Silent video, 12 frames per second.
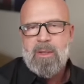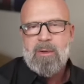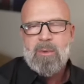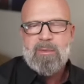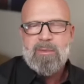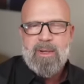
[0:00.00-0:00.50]

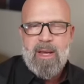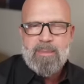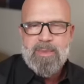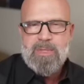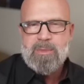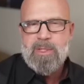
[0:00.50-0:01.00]
whoever it
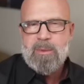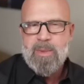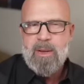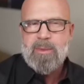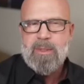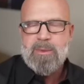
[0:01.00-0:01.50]
happens to be, you
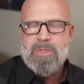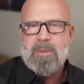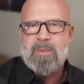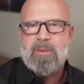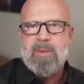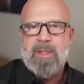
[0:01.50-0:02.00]
probably know
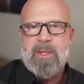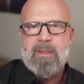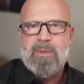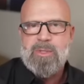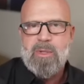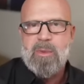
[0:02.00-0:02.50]
somebody right now
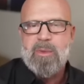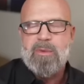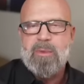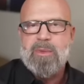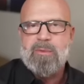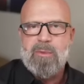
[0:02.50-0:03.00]
that's going
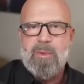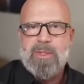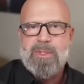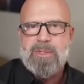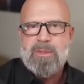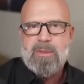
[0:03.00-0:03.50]
through a
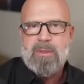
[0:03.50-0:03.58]
divorce